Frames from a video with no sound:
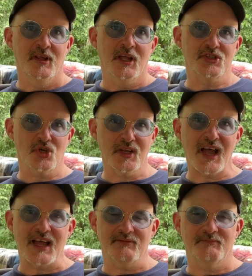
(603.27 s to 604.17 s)
That's all I
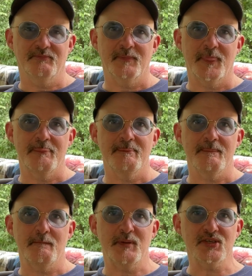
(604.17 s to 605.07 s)
got.
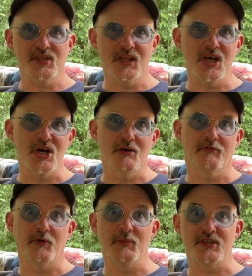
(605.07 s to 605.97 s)
Peace and love
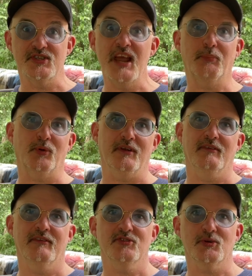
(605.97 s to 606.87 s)
from the temperate,
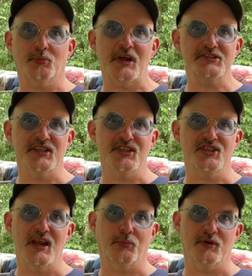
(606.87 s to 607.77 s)
surprisingly
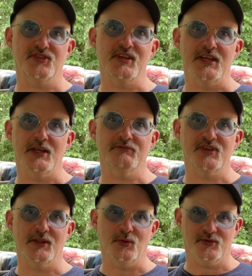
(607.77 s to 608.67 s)
temperate city of
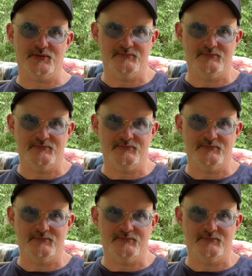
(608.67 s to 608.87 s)
St. Louis.